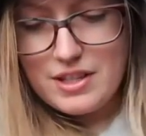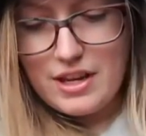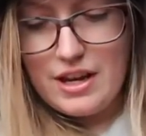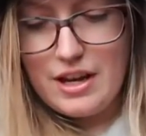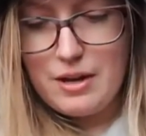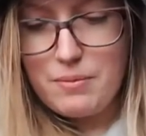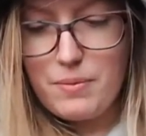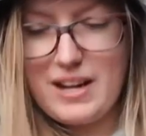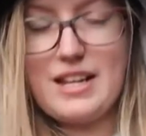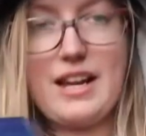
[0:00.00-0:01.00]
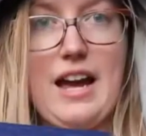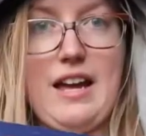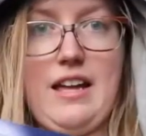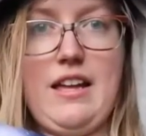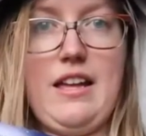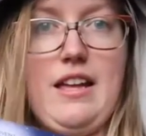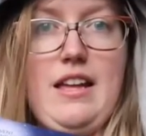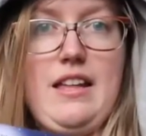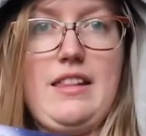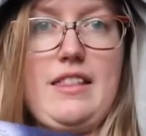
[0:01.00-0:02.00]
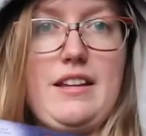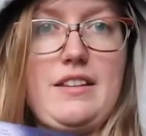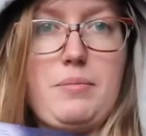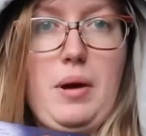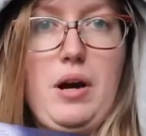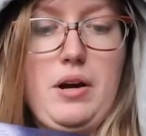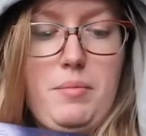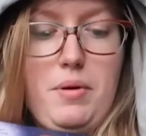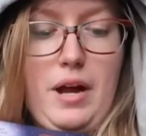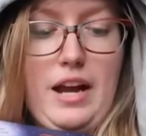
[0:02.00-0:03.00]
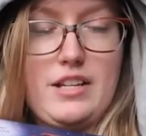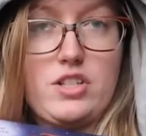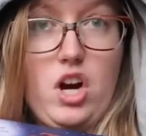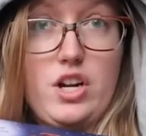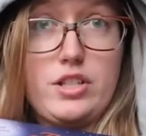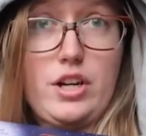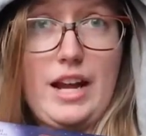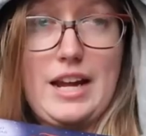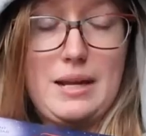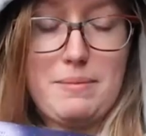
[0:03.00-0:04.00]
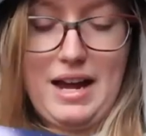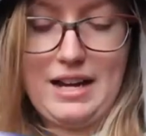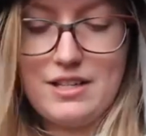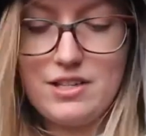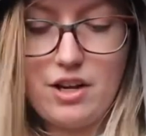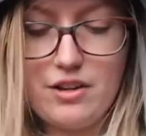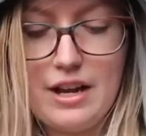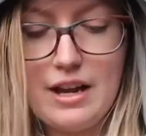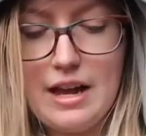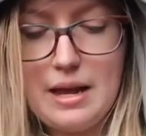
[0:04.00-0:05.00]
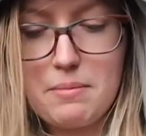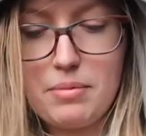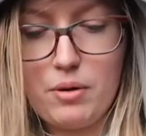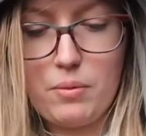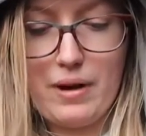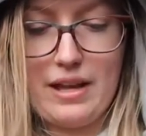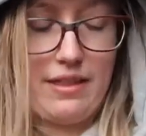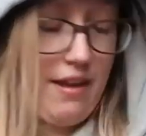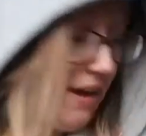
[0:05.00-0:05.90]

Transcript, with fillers: um, where you get the thing at the bottom and it's got your name iced on it, but with